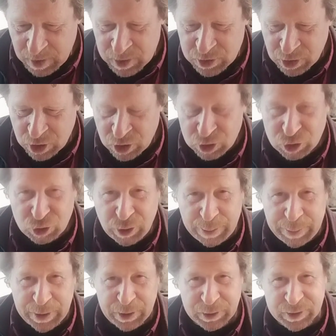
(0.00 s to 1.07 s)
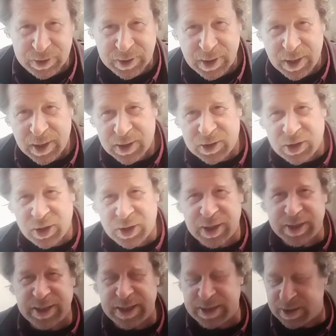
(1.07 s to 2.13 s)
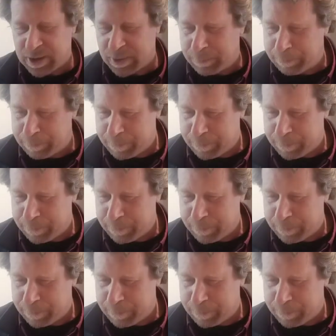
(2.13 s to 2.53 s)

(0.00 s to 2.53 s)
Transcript: to contribute to the system,